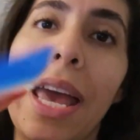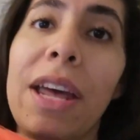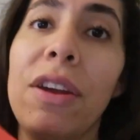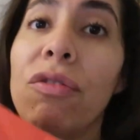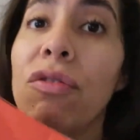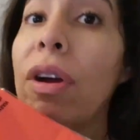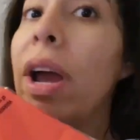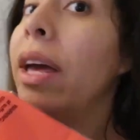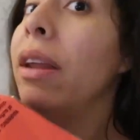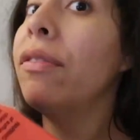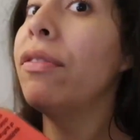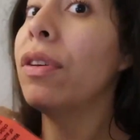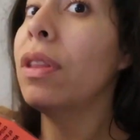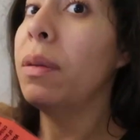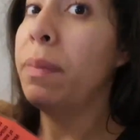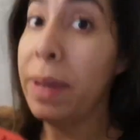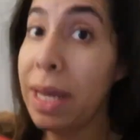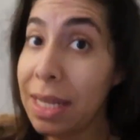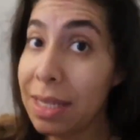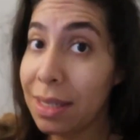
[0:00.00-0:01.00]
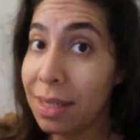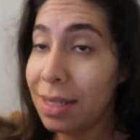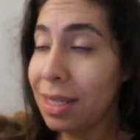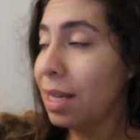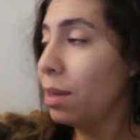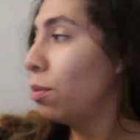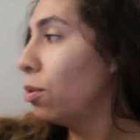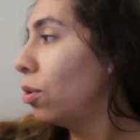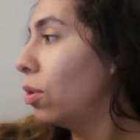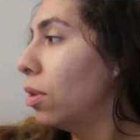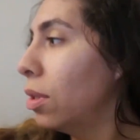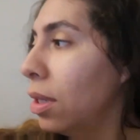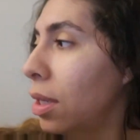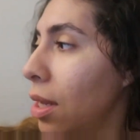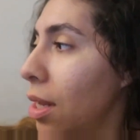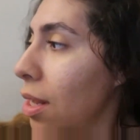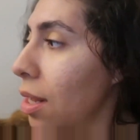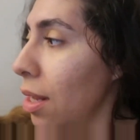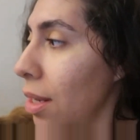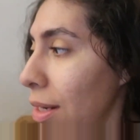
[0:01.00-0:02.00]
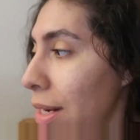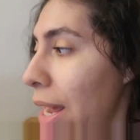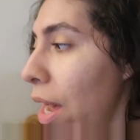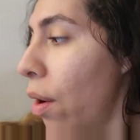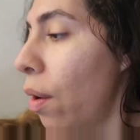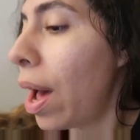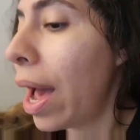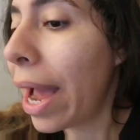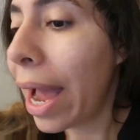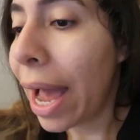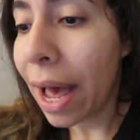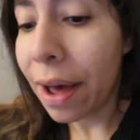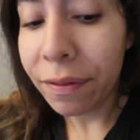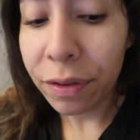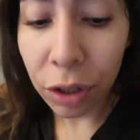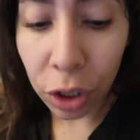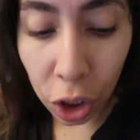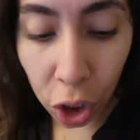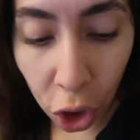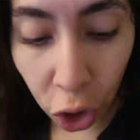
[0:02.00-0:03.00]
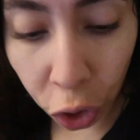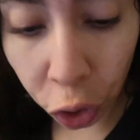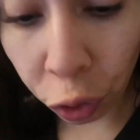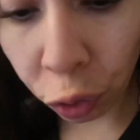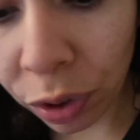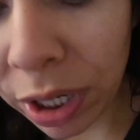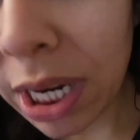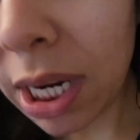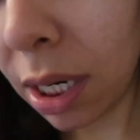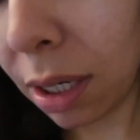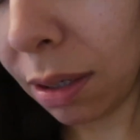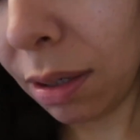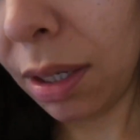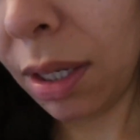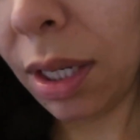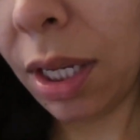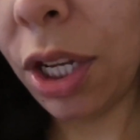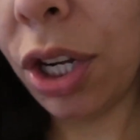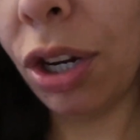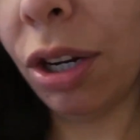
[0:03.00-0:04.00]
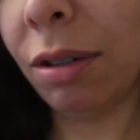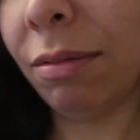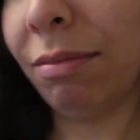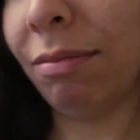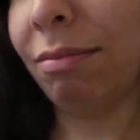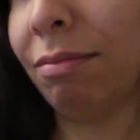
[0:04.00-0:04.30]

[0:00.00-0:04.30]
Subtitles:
and red for the pizza table. Now I have a green here.